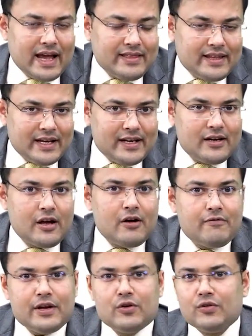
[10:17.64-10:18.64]
and then
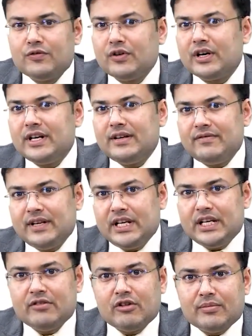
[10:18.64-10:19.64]
we go for
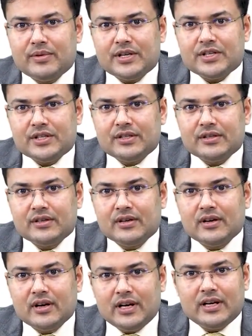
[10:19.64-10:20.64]
definitive operation.
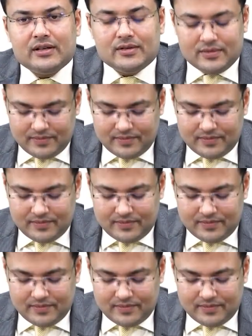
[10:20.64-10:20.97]
Clear?